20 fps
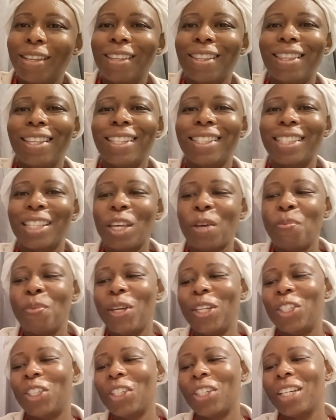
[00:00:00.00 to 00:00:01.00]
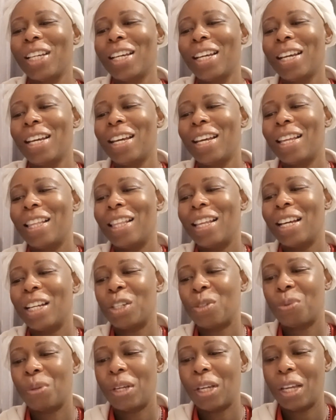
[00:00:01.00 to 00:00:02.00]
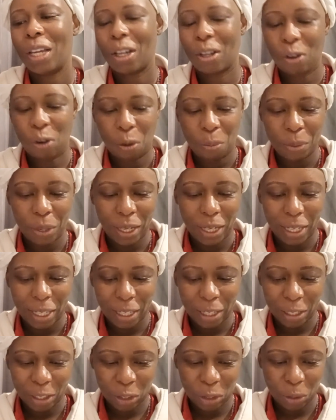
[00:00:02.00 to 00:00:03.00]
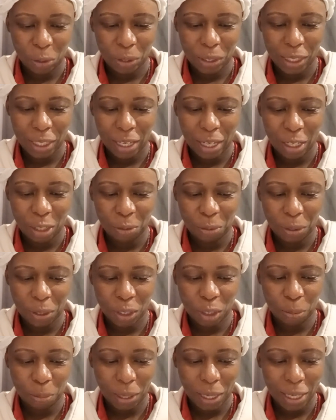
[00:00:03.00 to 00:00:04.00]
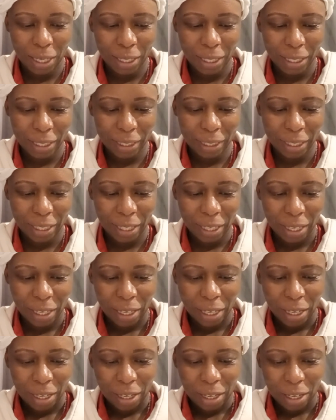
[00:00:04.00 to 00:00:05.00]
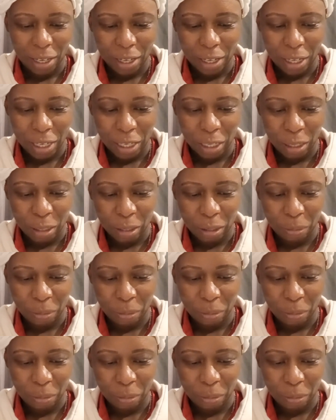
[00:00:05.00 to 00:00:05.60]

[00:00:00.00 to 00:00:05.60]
this image that we commonly associate with spiders. Uh,